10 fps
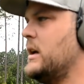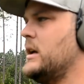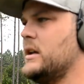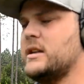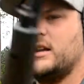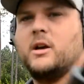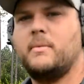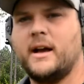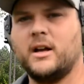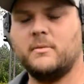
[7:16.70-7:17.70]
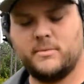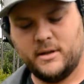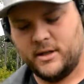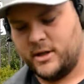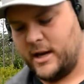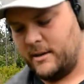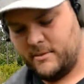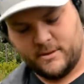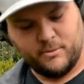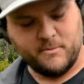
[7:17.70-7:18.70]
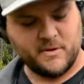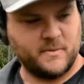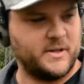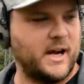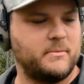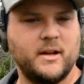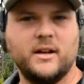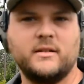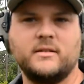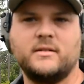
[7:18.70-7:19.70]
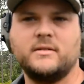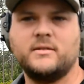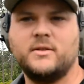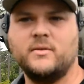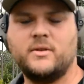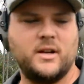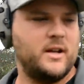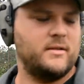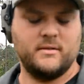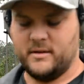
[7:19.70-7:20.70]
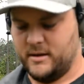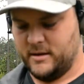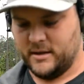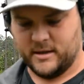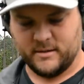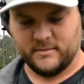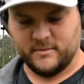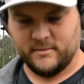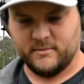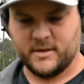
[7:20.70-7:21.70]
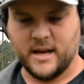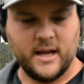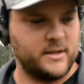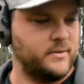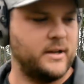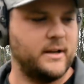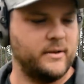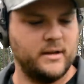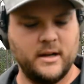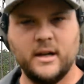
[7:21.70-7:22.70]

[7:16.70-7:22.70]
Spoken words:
It's going to go back up in the shop. It's pretty much my shotgun, shooting shit, and snakes or whatever.